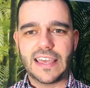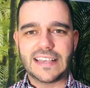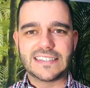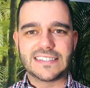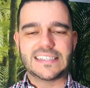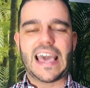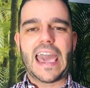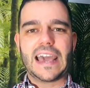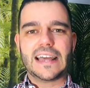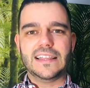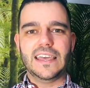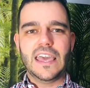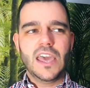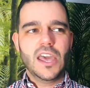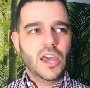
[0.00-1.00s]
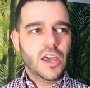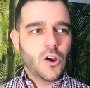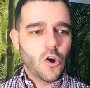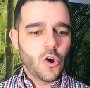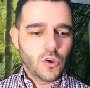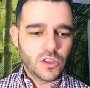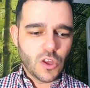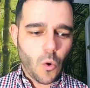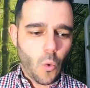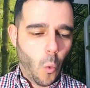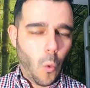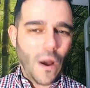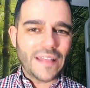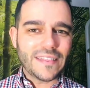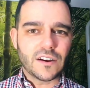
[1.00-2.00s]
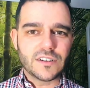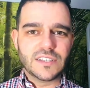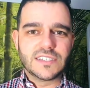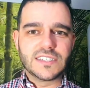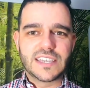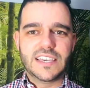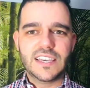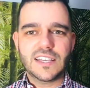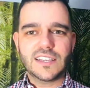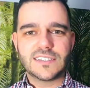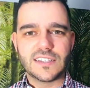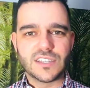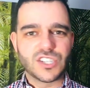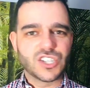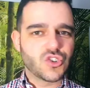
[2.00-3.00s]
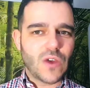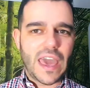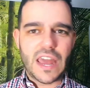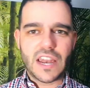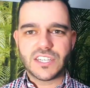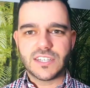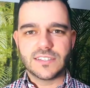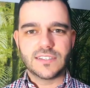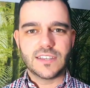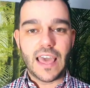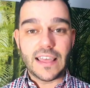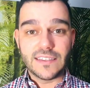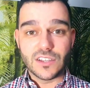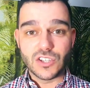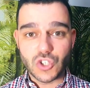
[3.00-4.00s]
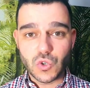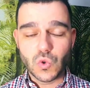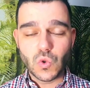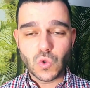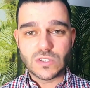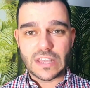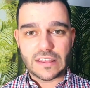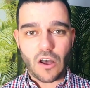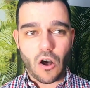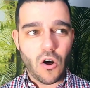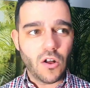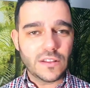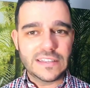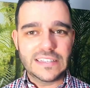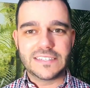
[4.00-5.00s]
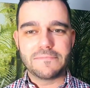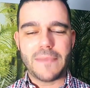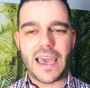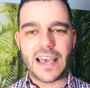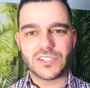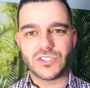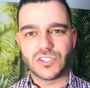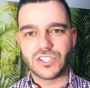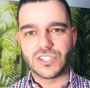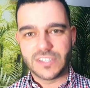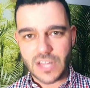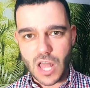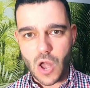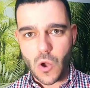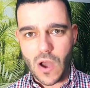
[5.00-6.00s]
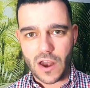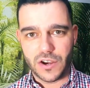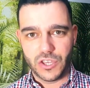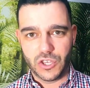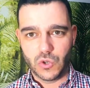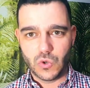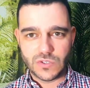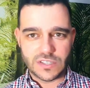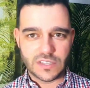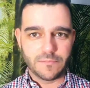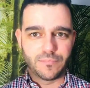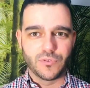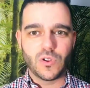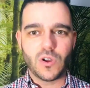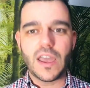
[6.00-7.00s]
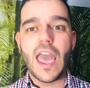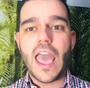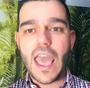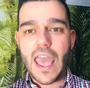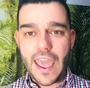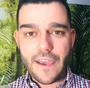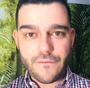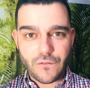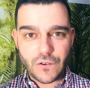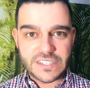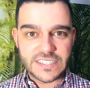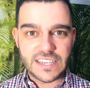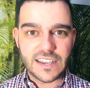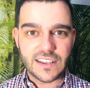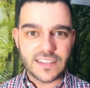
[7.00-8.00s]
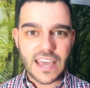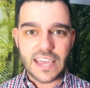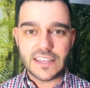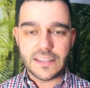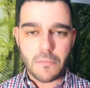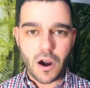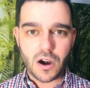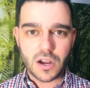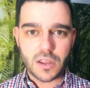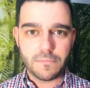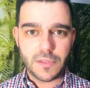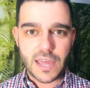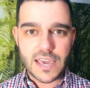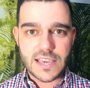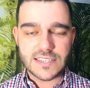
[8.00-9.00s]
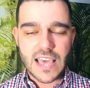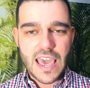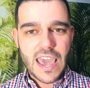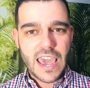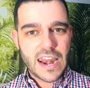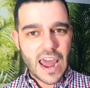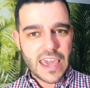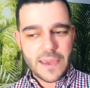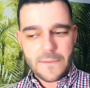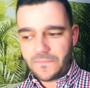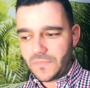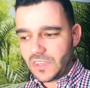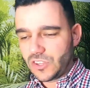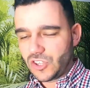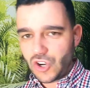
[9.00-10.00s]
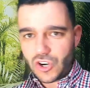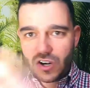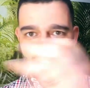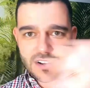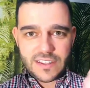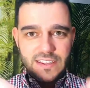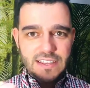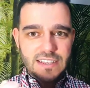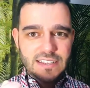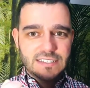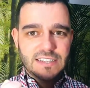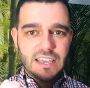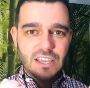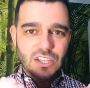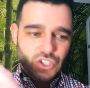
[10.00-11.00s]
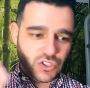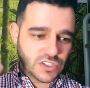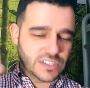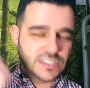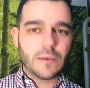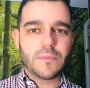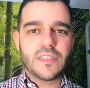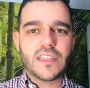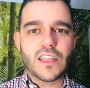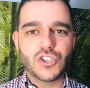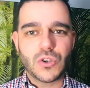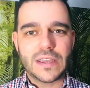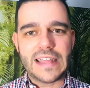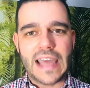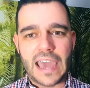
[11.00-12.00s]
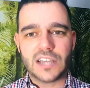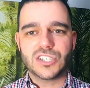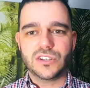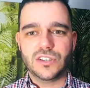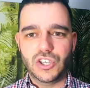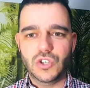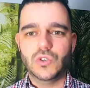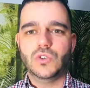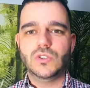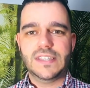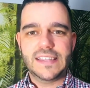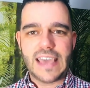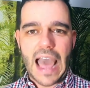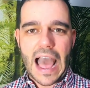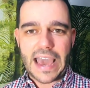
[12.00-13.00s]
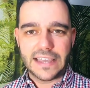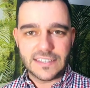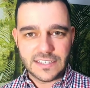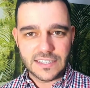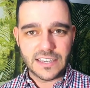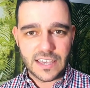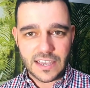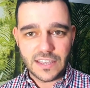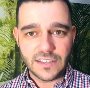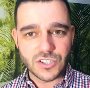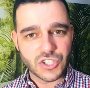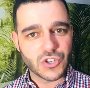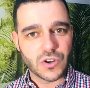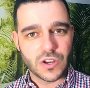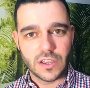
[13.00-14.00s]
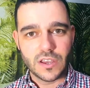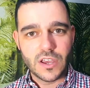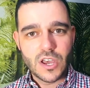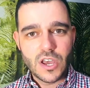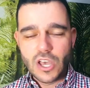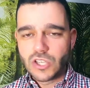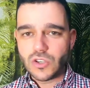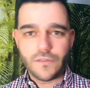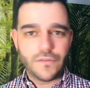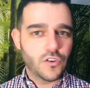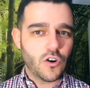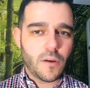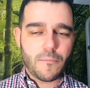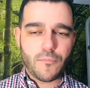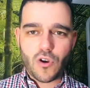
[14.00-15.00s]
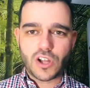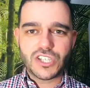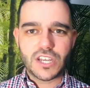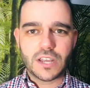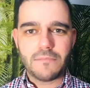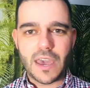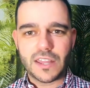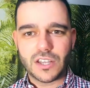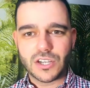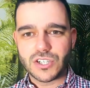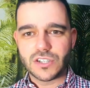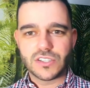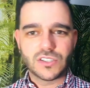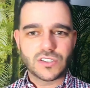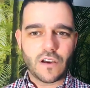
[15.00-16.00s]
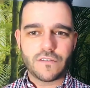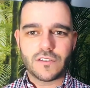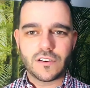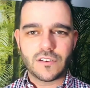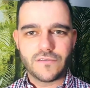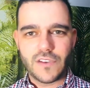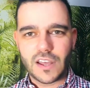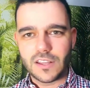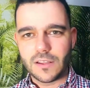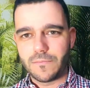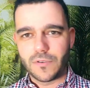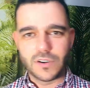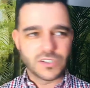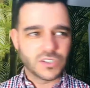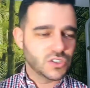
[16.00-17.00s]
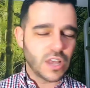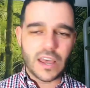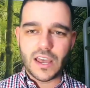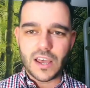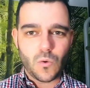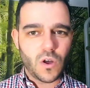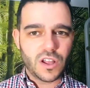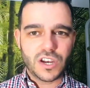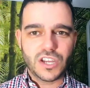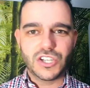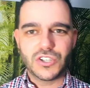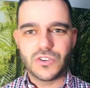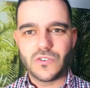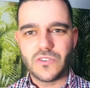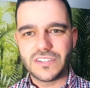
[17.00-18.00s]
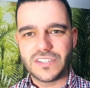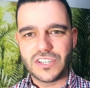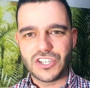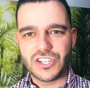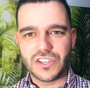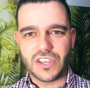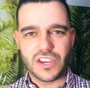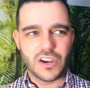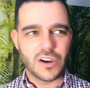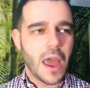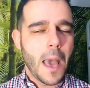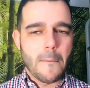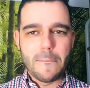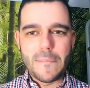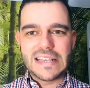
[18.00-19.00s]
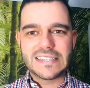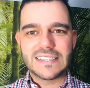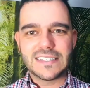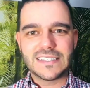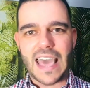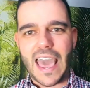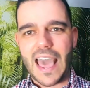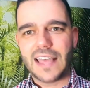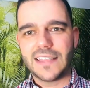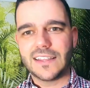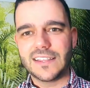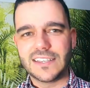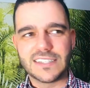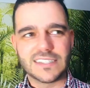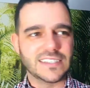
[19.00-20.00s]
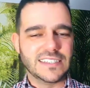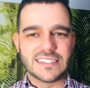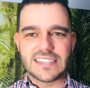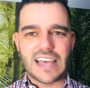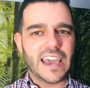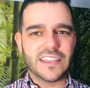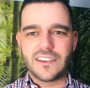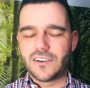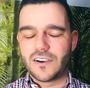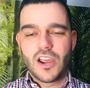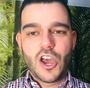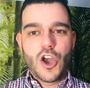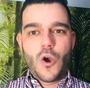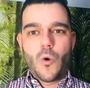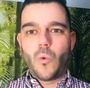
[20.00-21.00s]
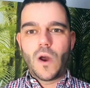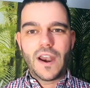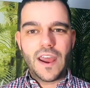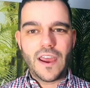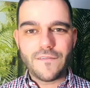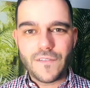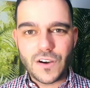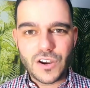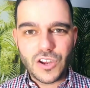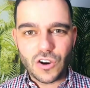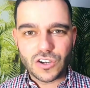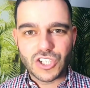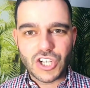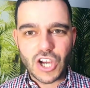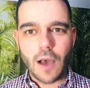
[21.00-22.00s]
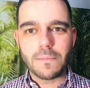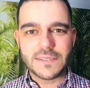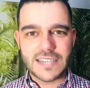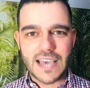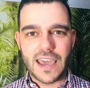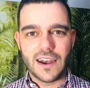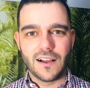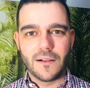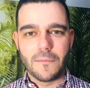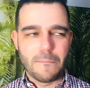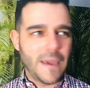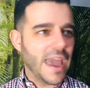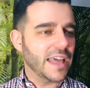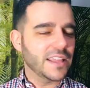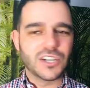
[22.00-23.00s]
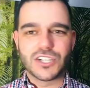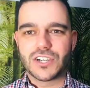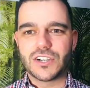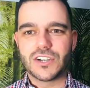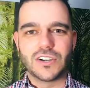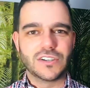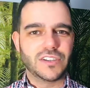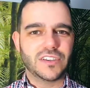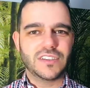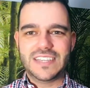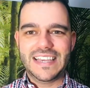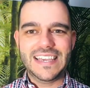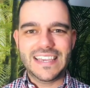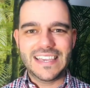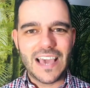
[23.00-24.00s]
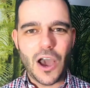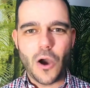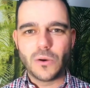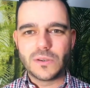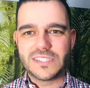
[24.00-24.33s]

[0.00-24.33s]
exactly, you know, what are the skills and the strategies and the tools that all these masters know how to use and deploy every single day in the marketplace. And I turned this into something that you can actually use in the IT industry. So if you're a project manager, software developer, quality assurance engineer, business analyst, designer, whatever your job title, manager, CEO,